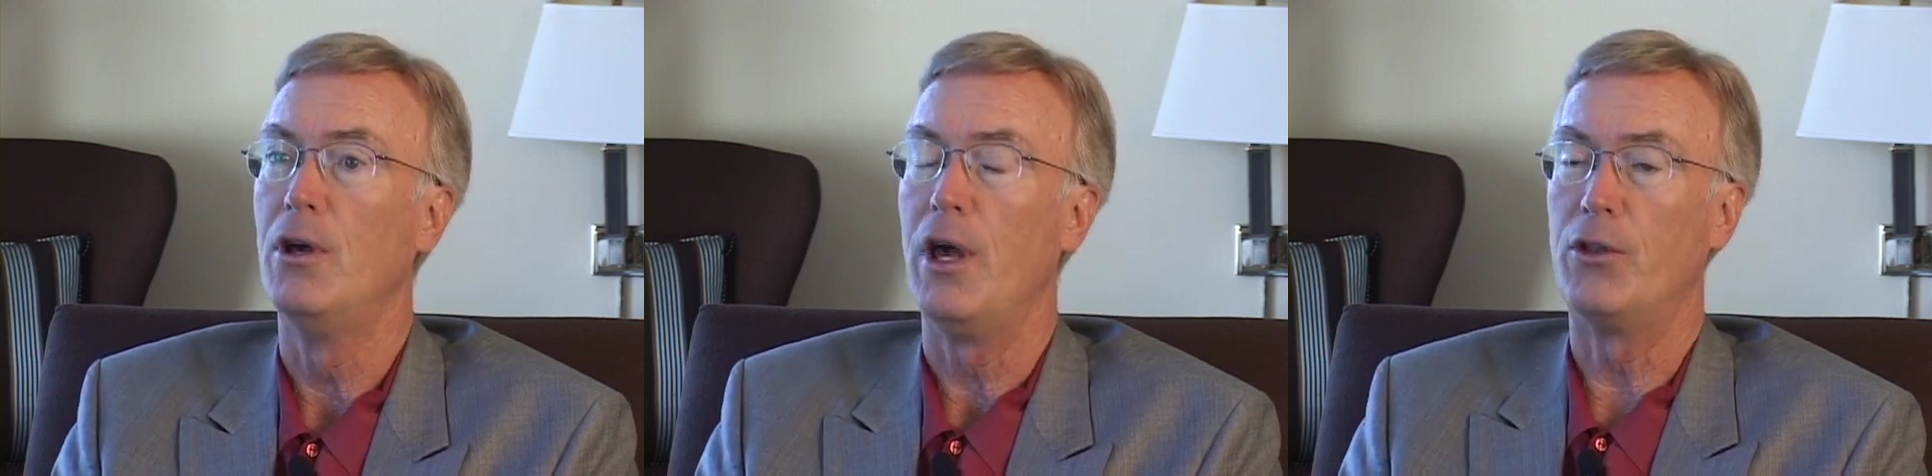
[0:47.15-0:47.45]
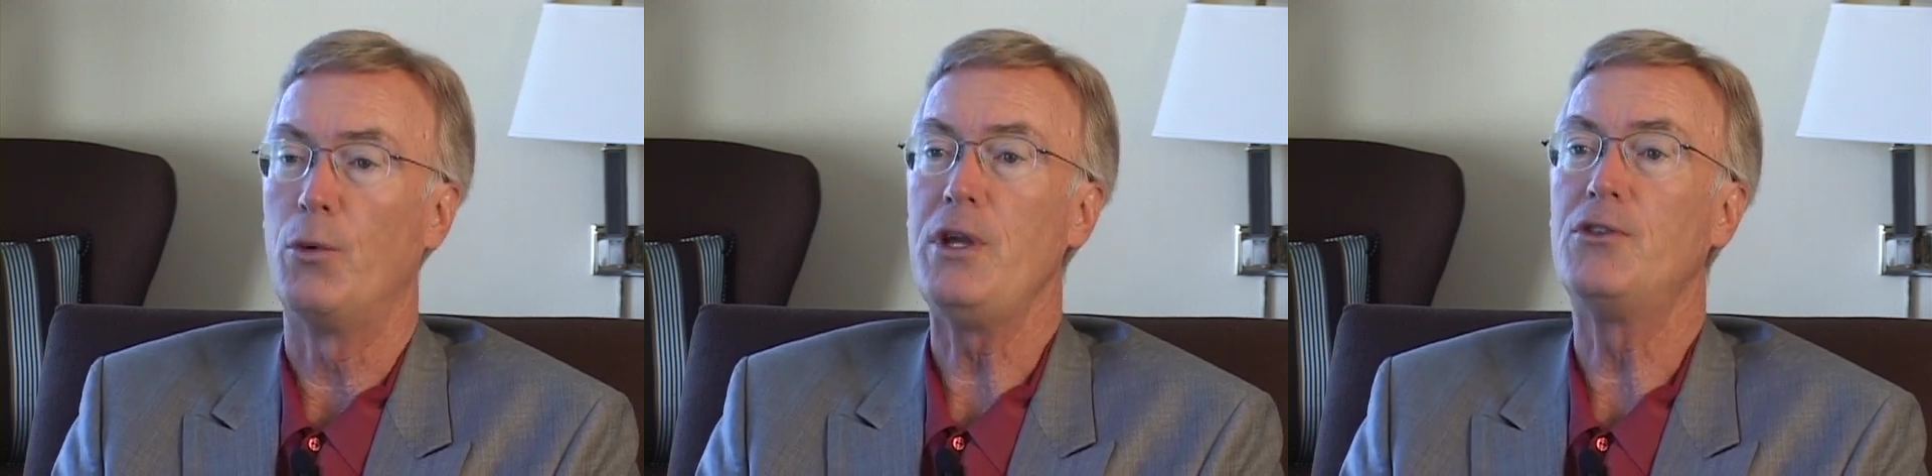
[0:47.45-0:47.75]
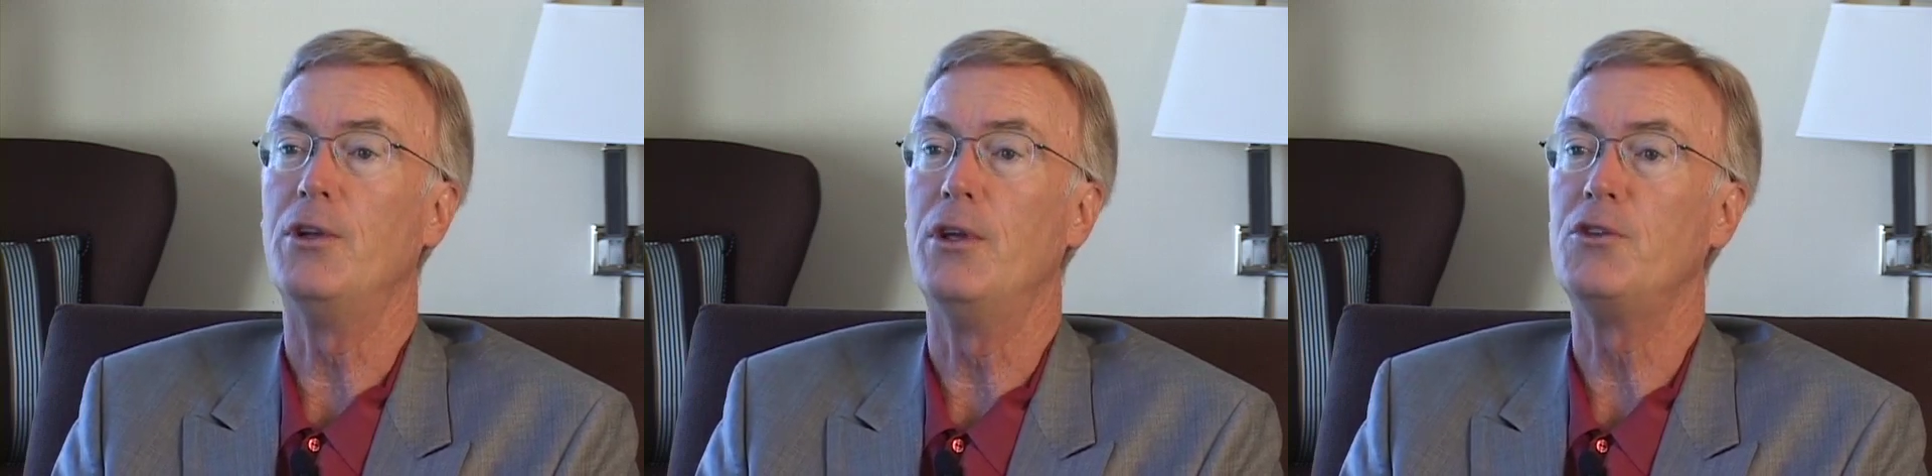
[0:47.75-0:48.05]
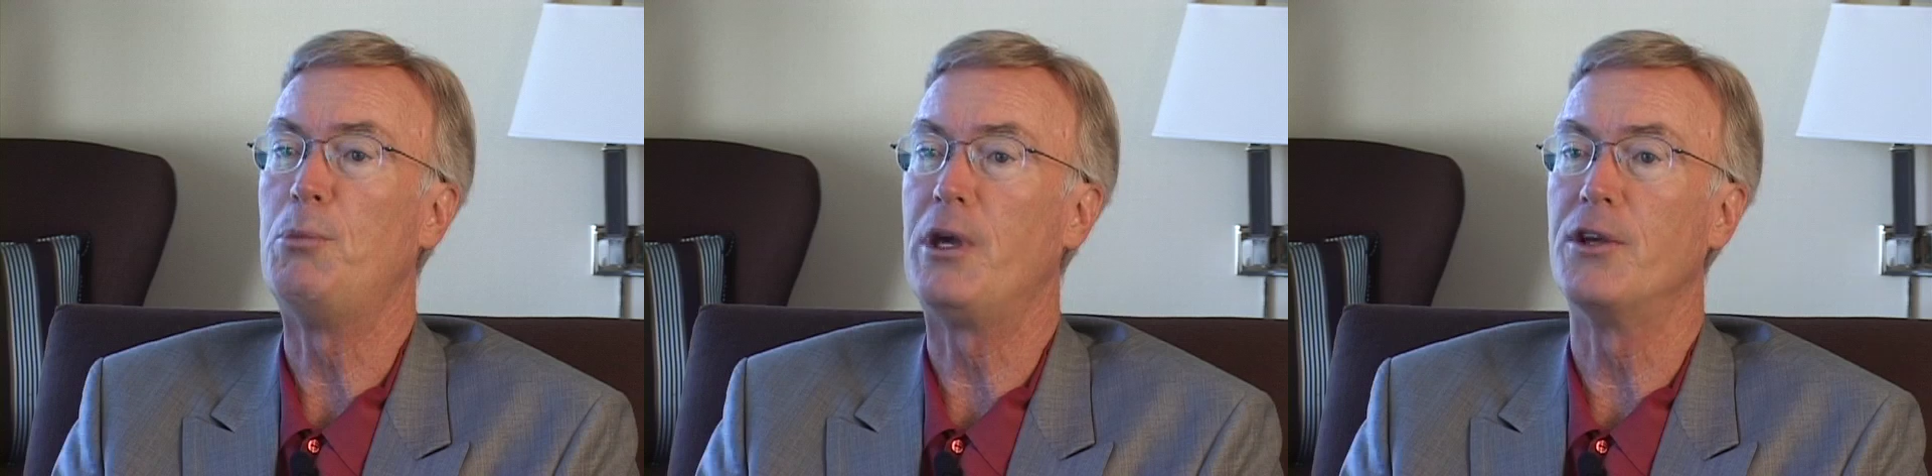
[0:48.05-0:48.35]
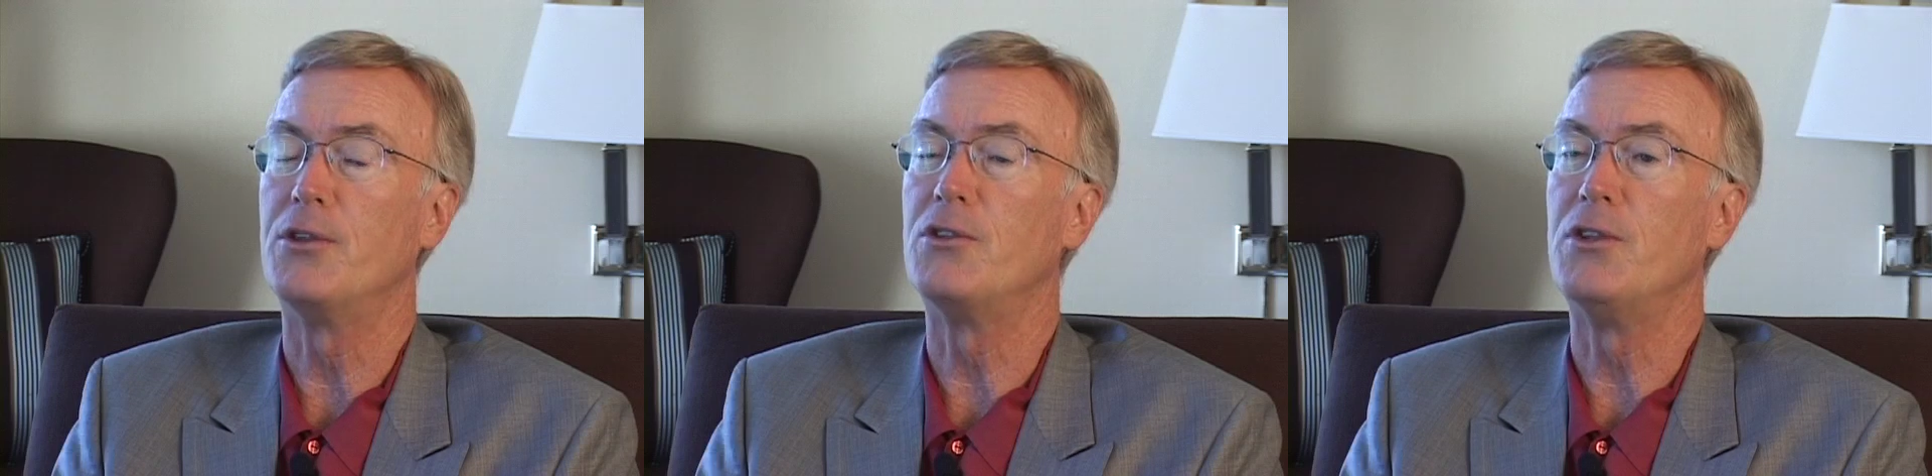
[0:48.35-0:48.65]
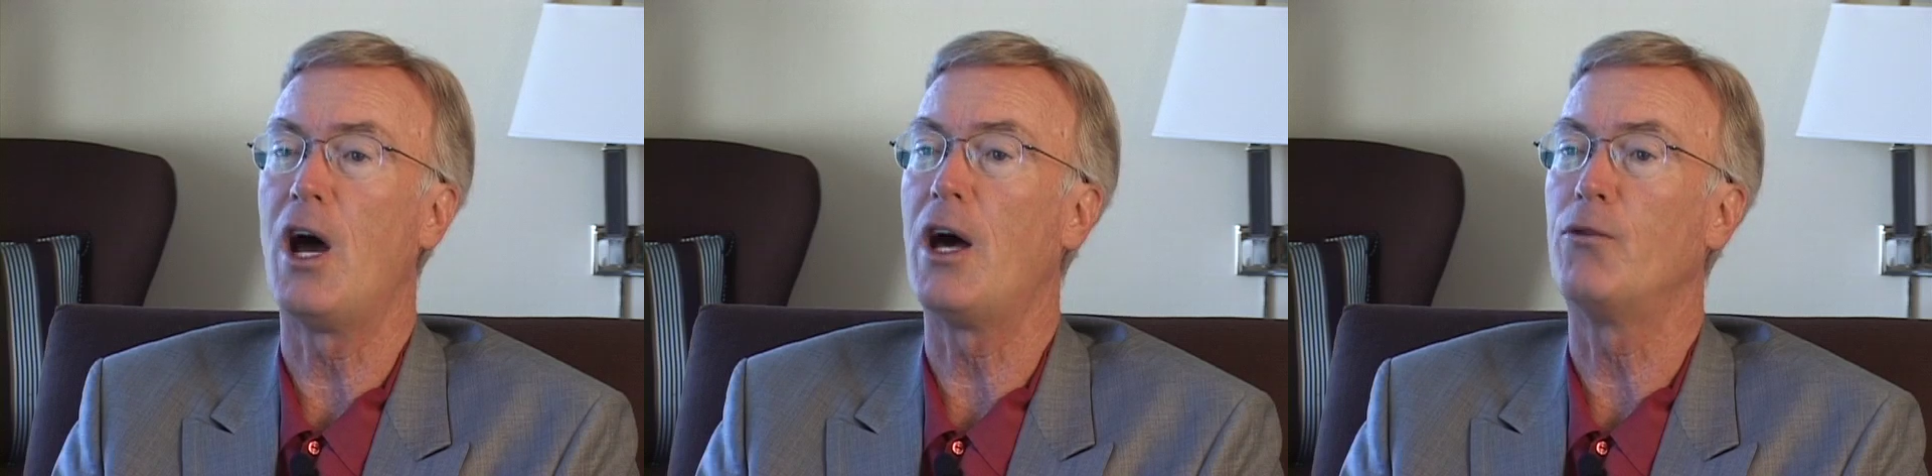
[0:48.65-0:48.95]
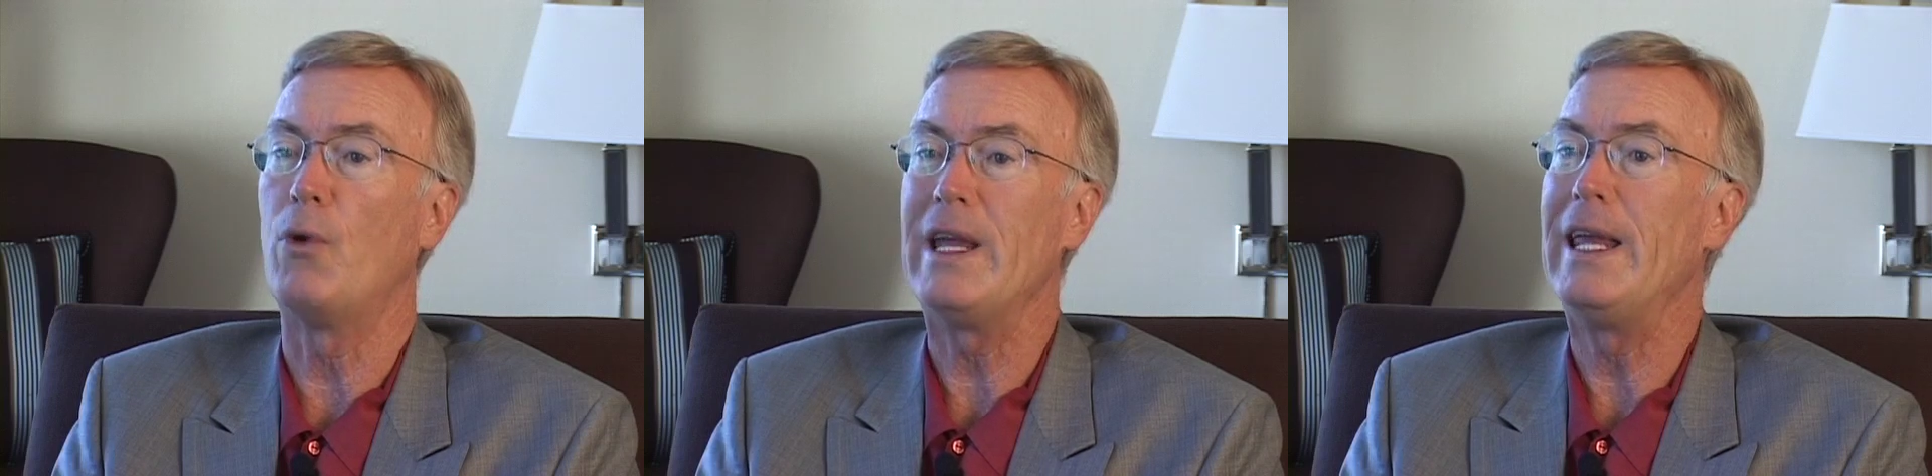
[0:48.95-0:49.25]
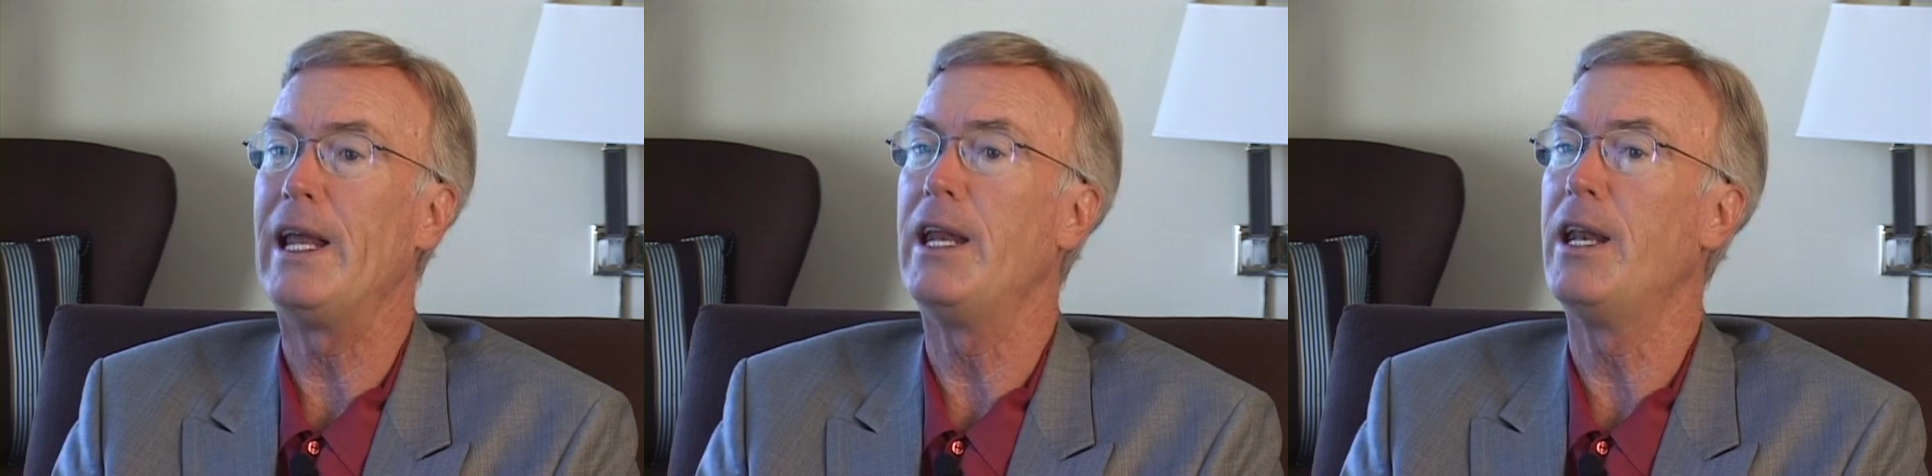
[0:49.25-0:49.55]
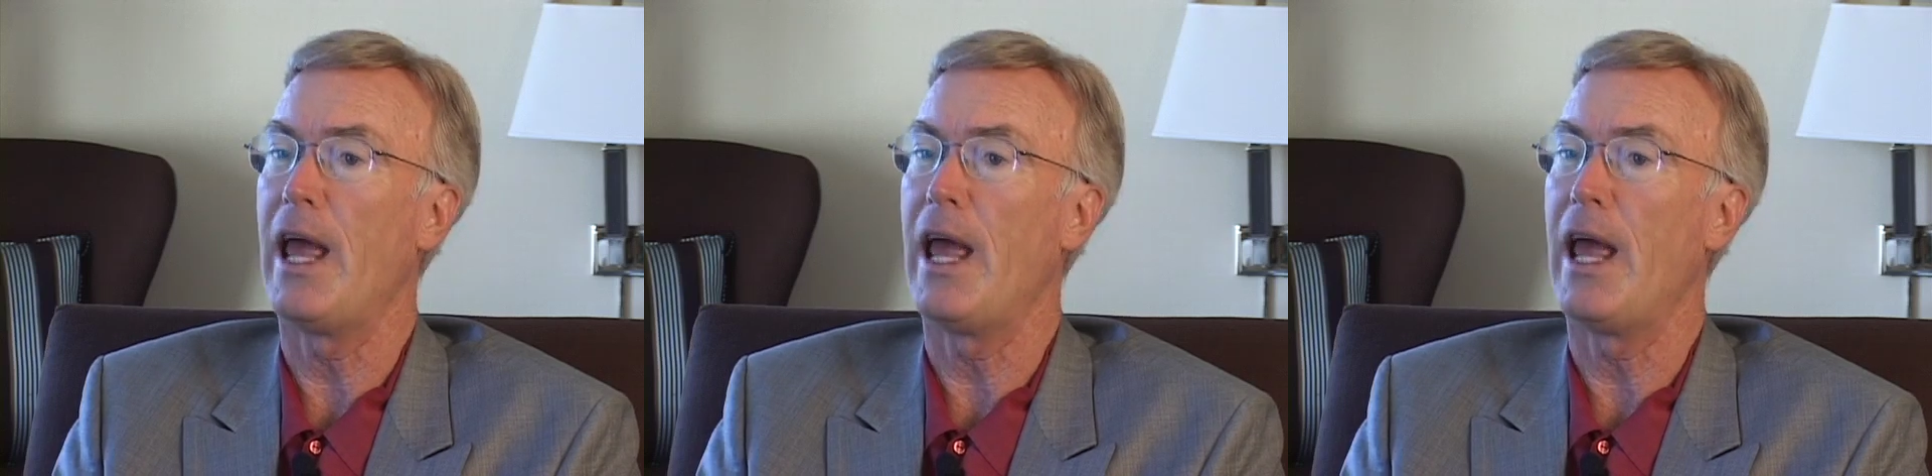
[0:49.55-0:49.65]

And the reason is because it's not regulated